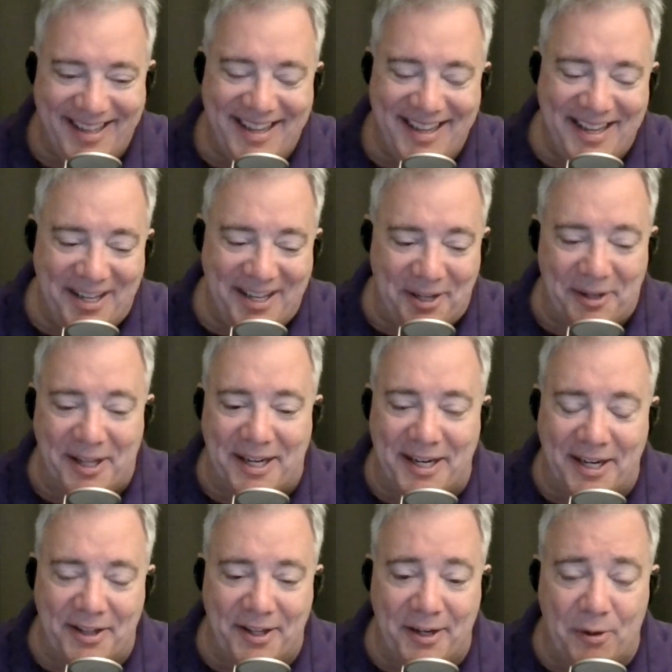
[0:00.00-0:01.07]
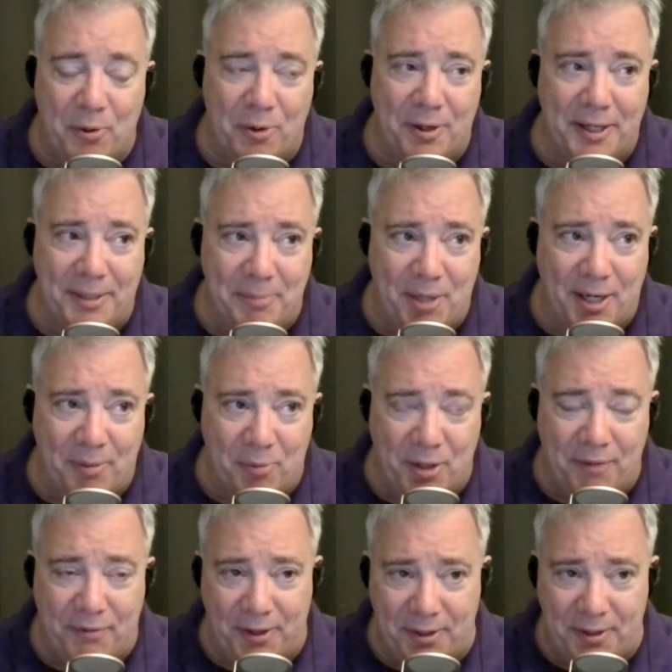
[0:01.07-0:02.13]
you know that kind of thing. Or in mm-hmm. Modern
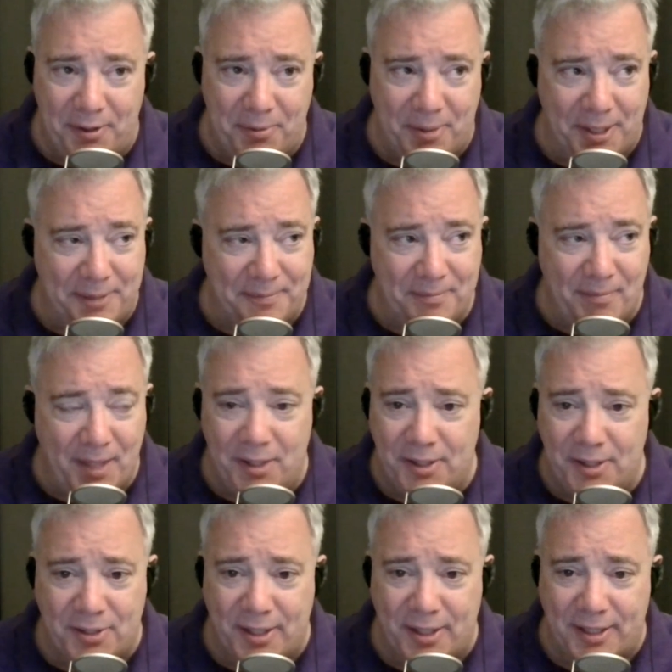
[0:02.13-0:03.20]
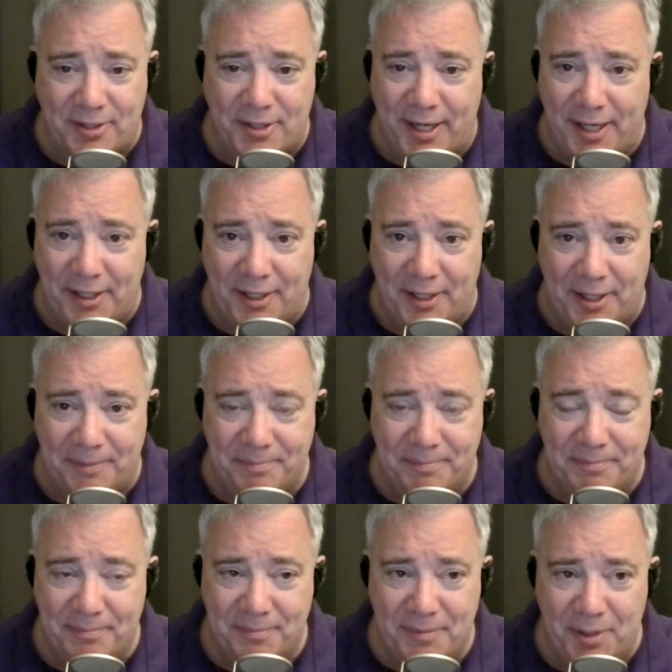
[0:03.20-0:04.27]
Warfare, the new one, you're just like standing there,
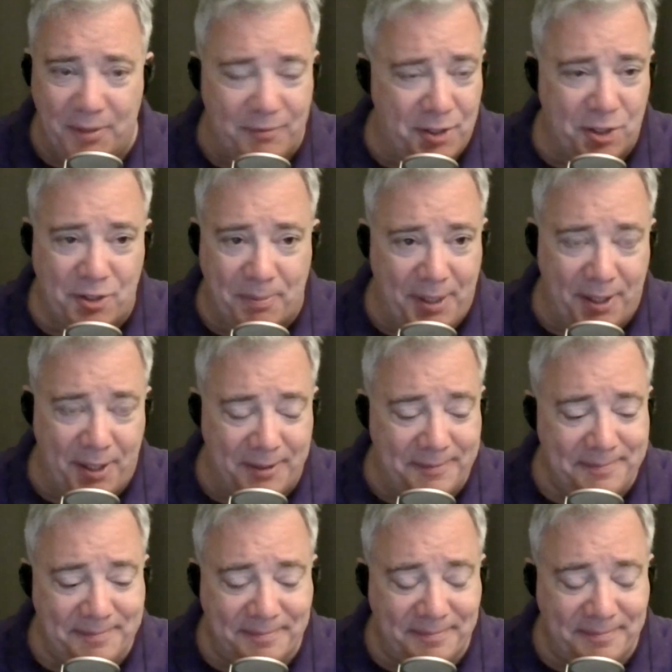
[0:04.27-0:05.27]
you've just appeared,